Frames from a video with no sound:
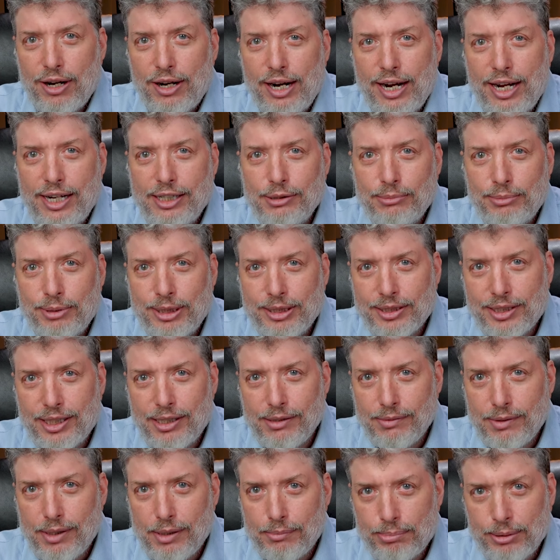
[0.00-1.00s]
enemies
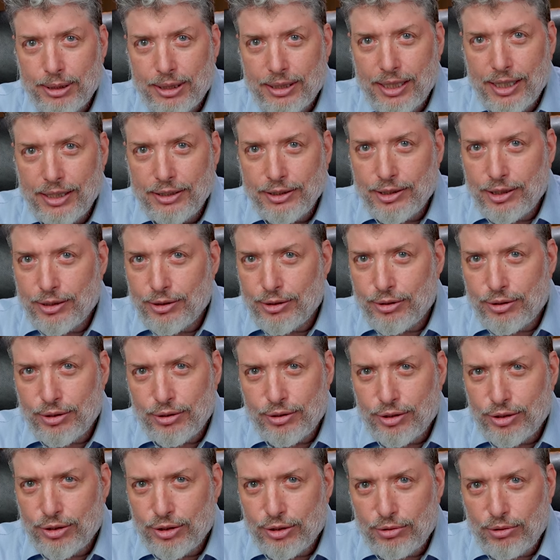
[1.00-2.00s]
come up against us to
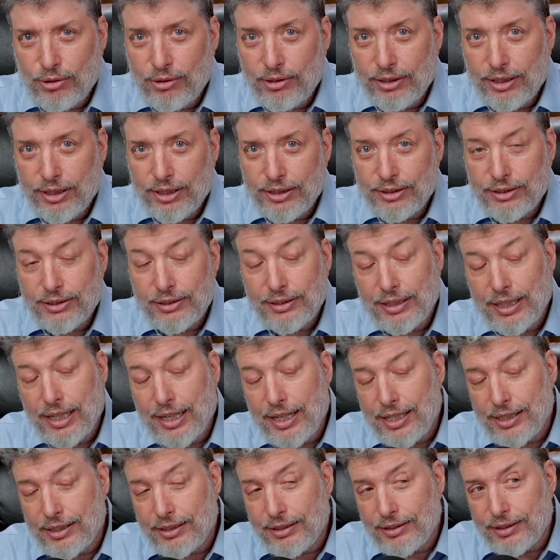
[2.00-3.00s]
destroy us
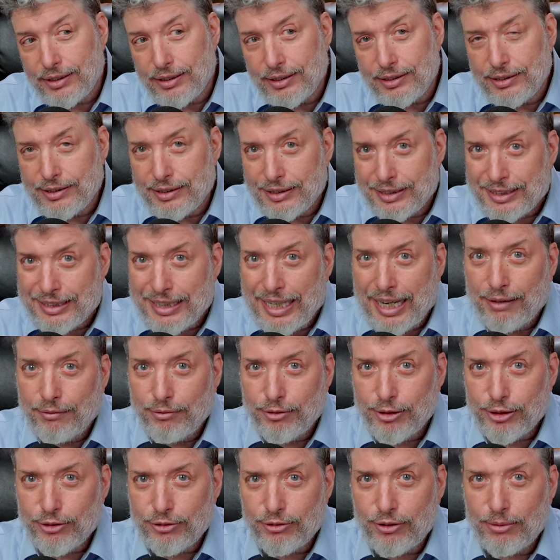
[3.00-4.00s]
and
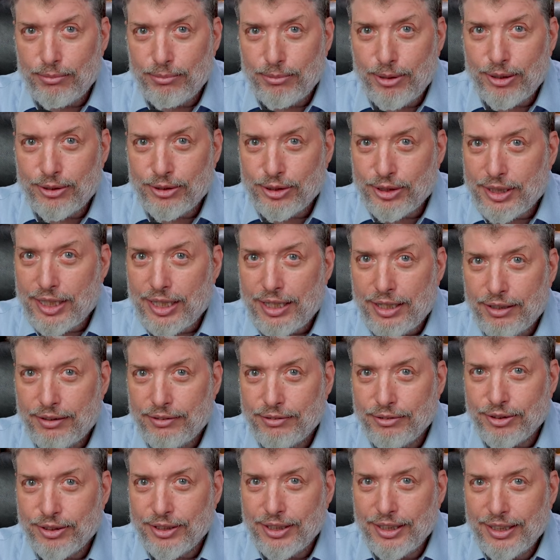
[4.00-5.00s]
save us from
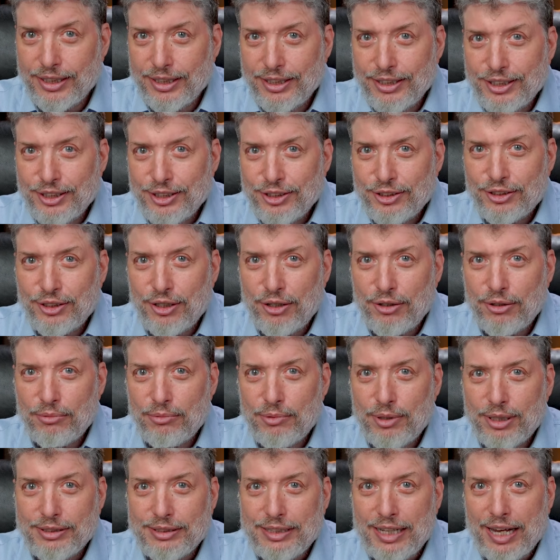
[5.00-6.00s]
ourselves. So
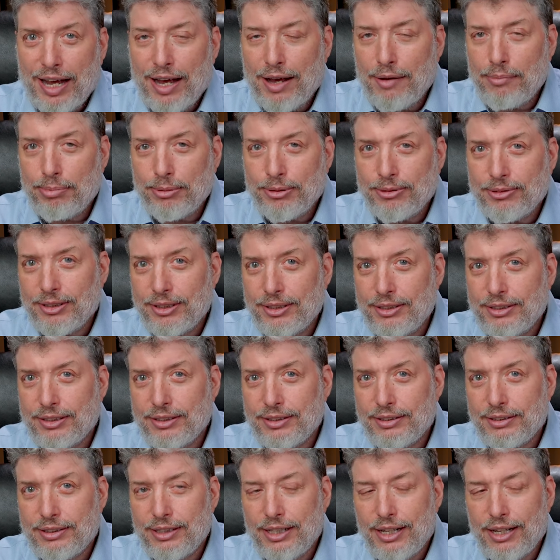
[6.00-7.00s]
what's happened
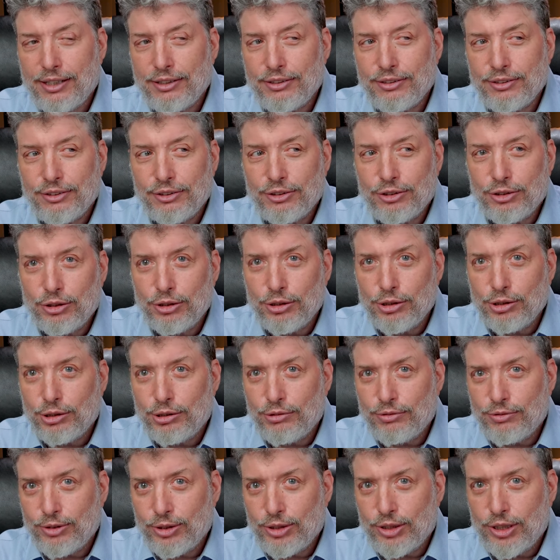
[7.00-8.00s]
is that Jews
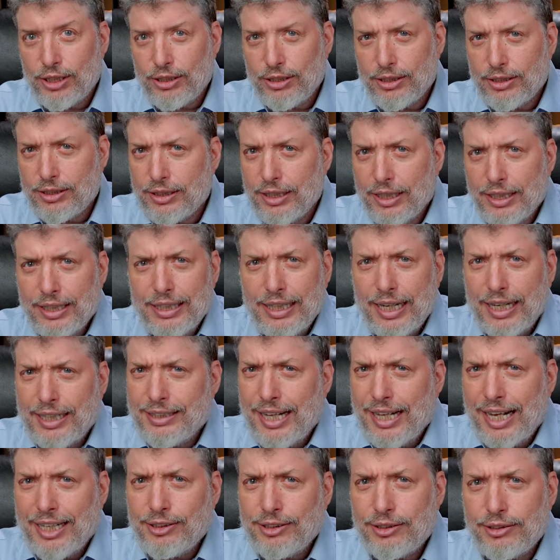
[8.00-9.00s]
for Jesus,
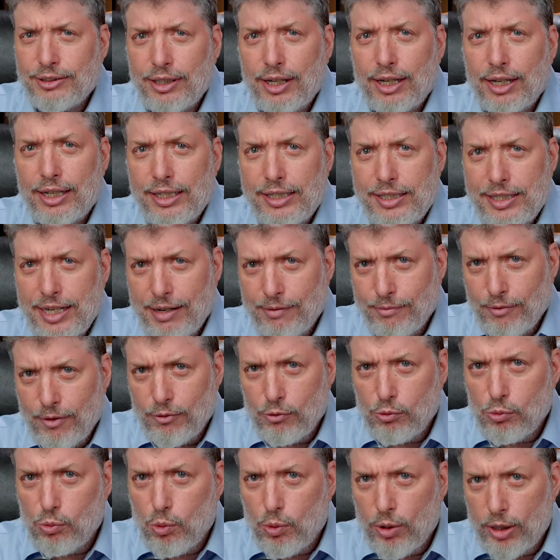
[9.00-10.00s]
and that's a name
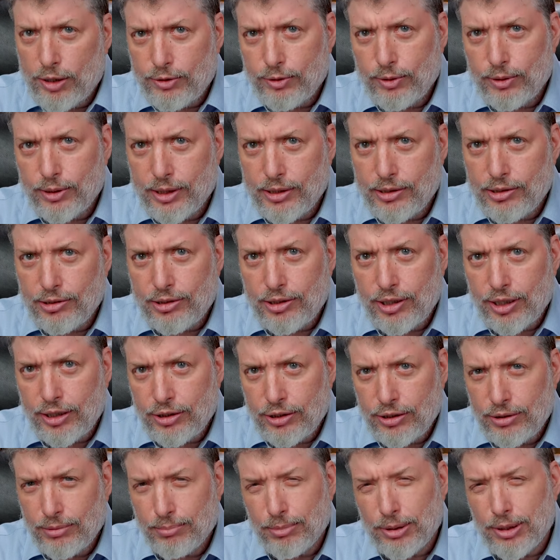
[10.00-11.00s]
of one
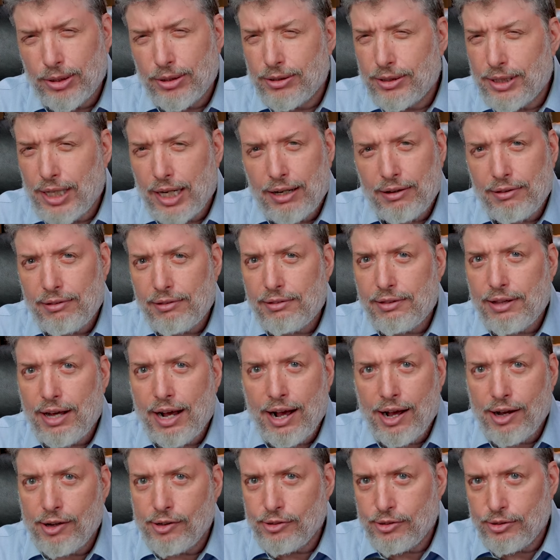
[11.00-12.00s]
organization, but there's like
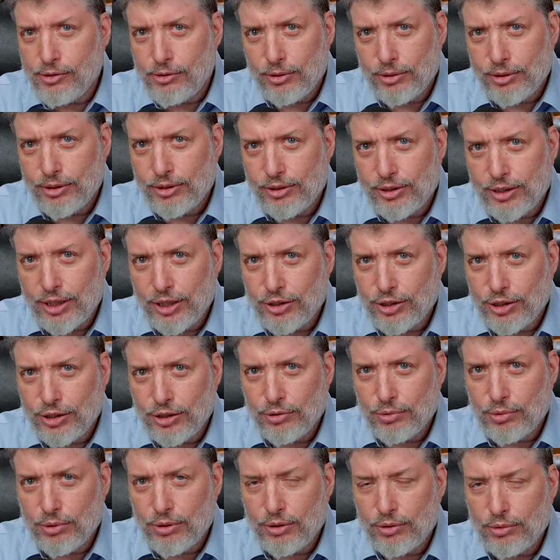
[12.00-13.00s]
1,000
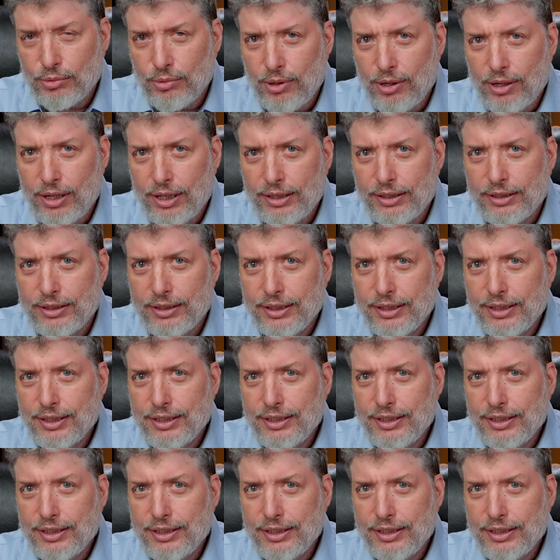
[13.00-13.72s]
organizations worldwide